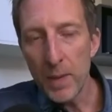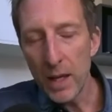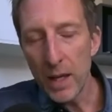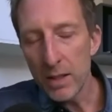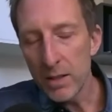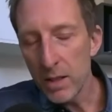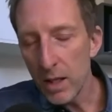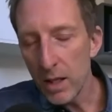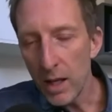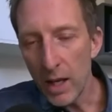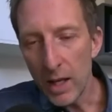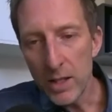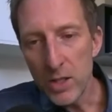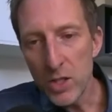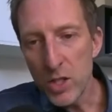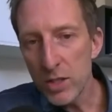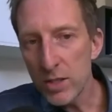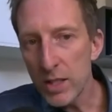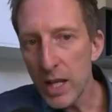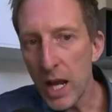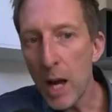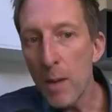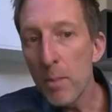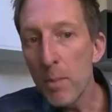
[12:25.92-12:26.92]
And, and
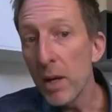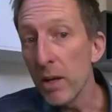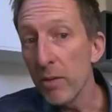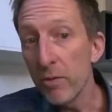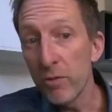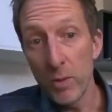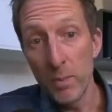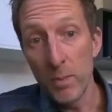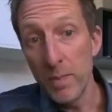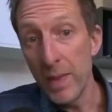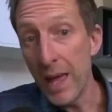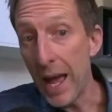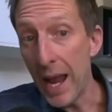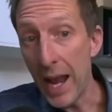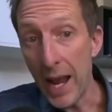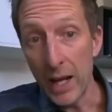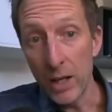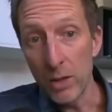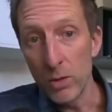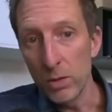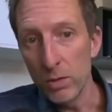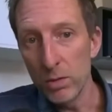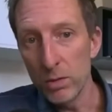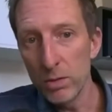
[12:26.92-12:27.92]
just come at it from that
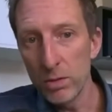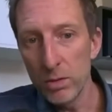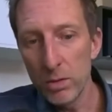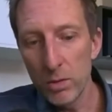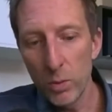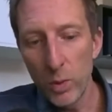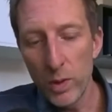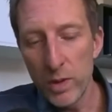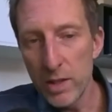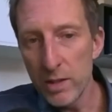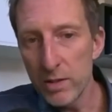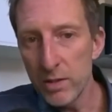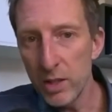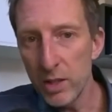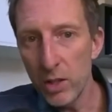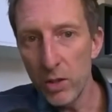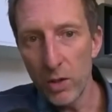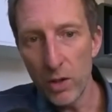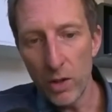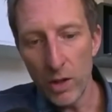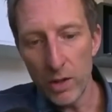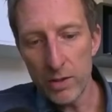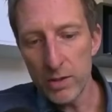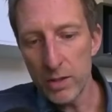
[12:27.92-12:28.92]
angle with this mm.
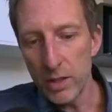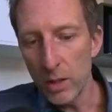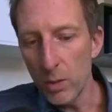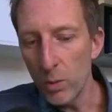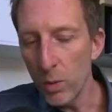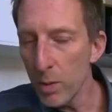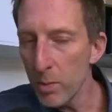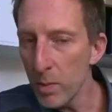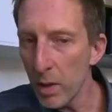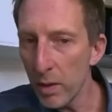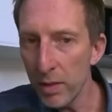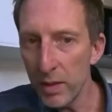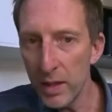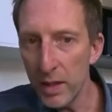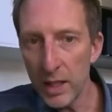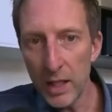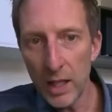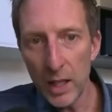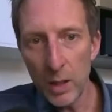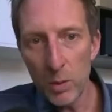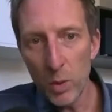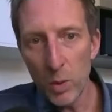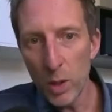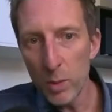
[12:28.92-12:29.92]
curiosity. What am I
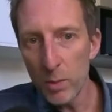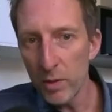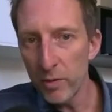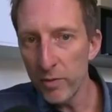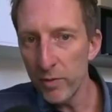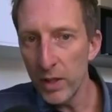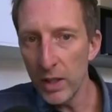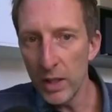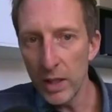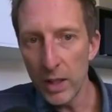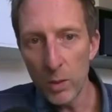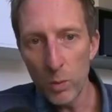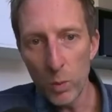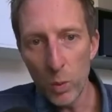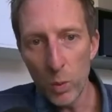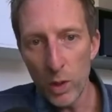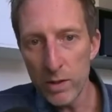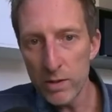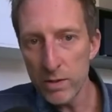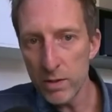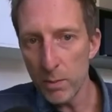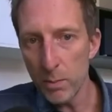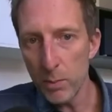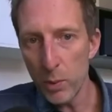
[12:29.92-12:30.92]
thinking? What am I feeling? What
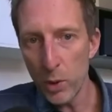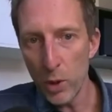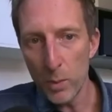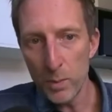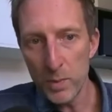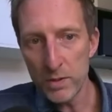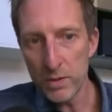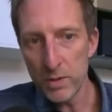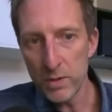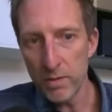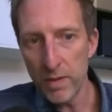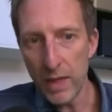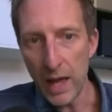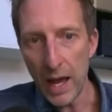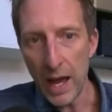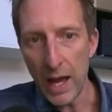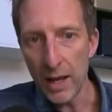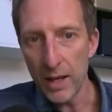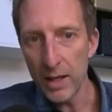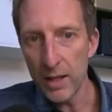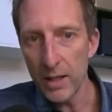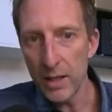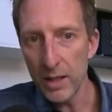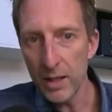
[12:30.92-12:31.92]
is the purpose of that?
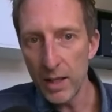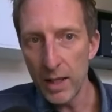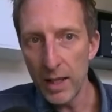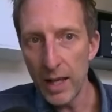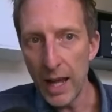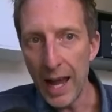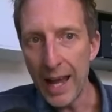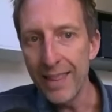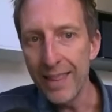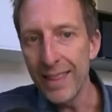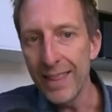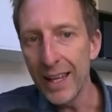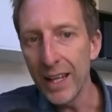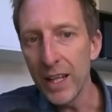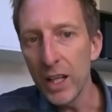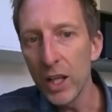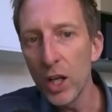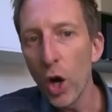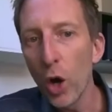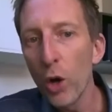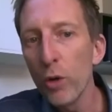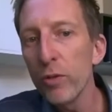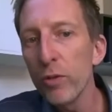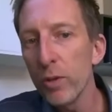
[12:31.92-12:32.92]
And, and then
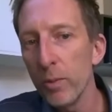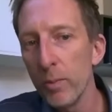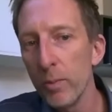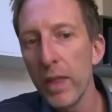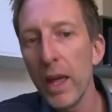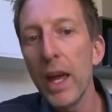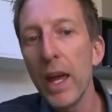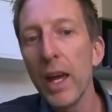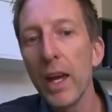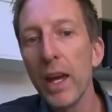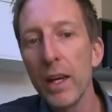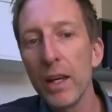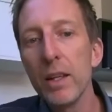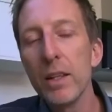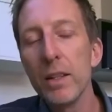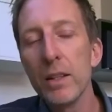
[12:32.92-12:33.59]
go from there.